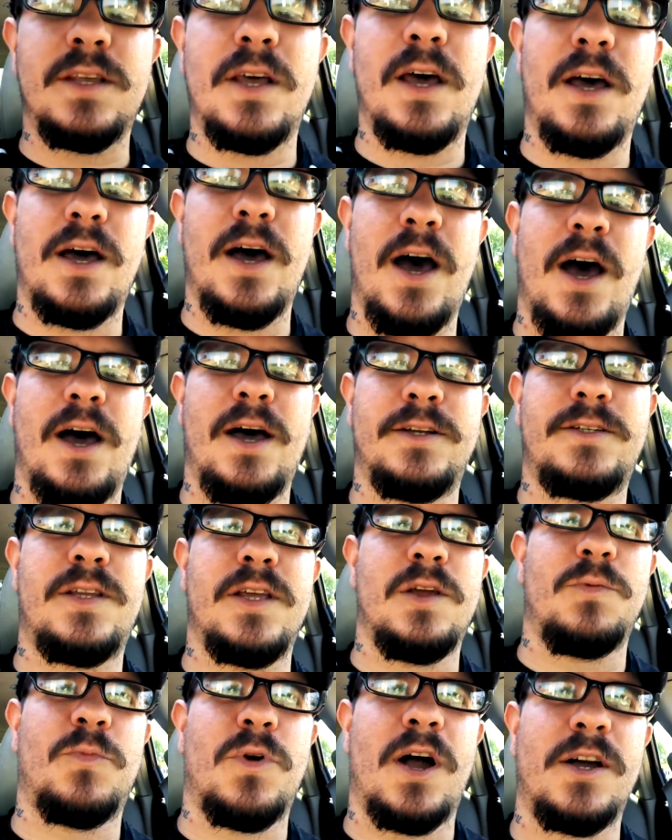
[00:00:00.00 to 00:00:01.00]
the uh,
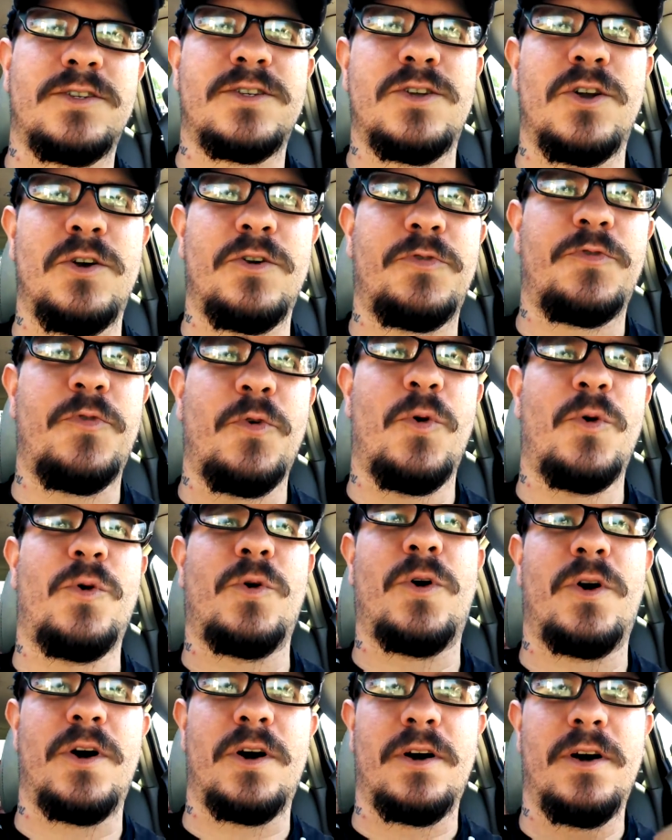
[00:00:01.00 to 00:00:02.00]
team roster
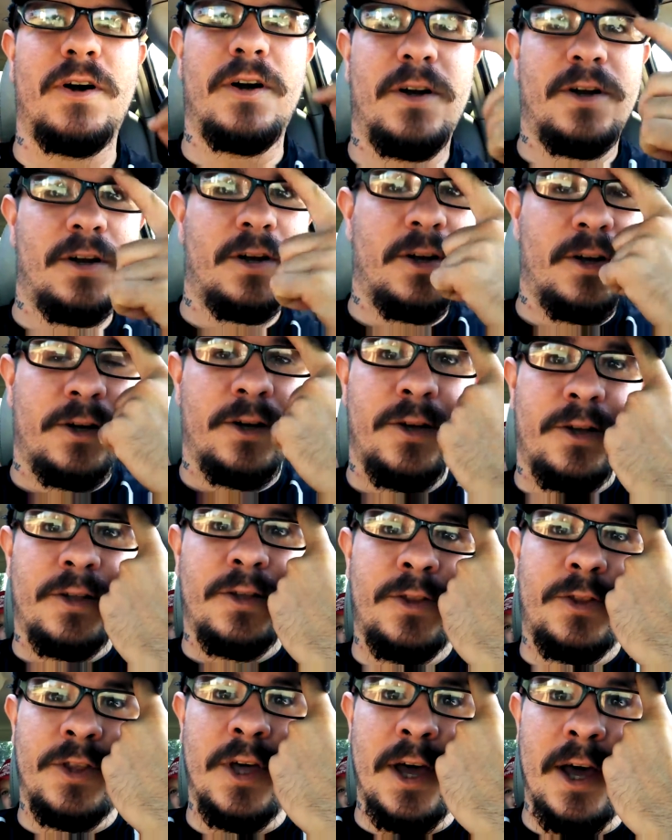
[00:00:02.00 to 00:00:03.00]
for
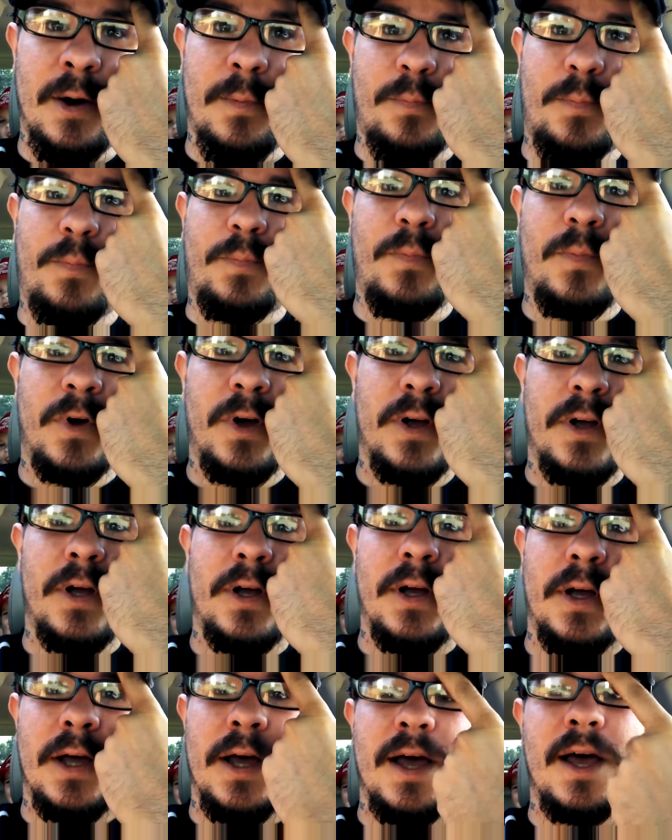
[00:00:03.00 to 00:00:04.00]
the
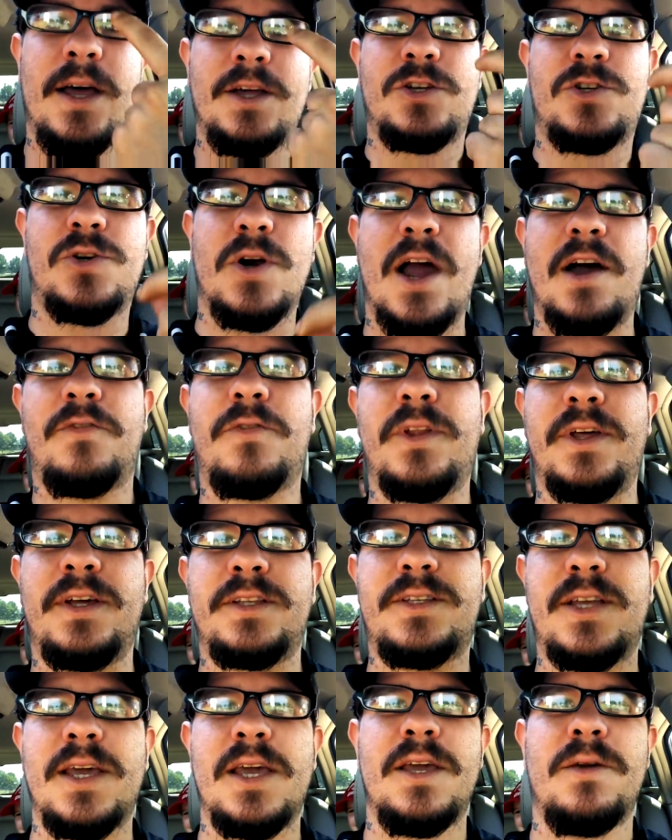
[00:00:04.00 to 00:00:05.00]

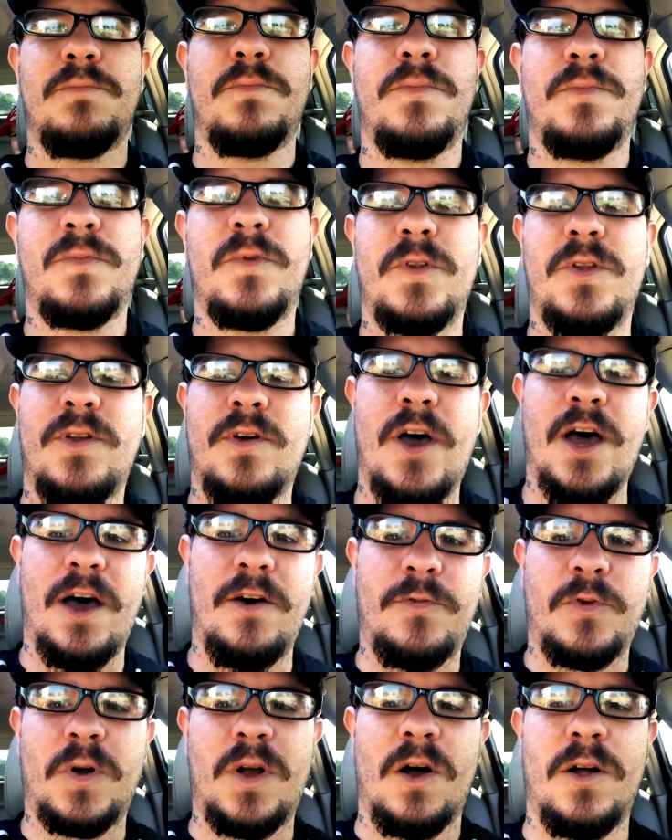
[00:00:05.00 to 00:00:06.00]
traveling team uh,
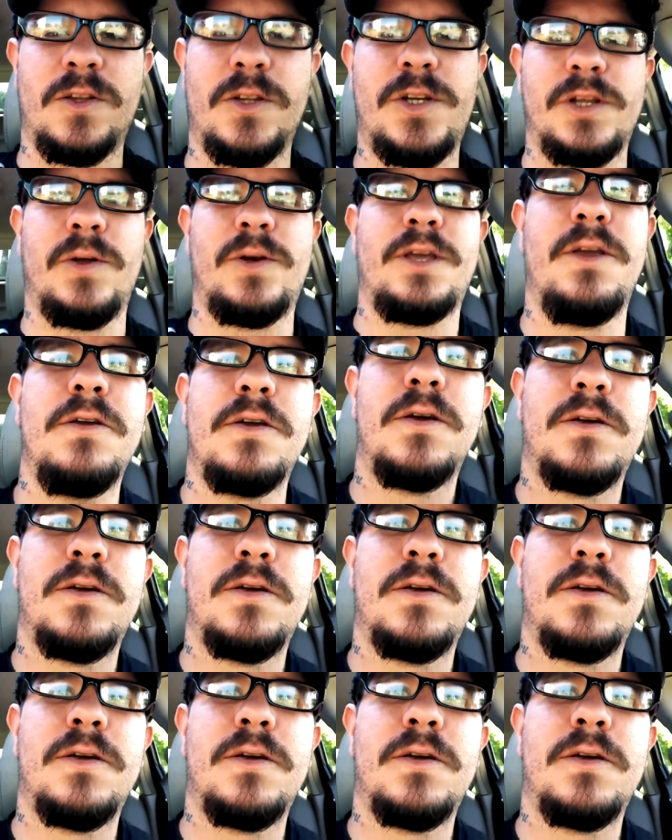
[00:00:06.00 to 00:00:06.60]
for Call of Duty.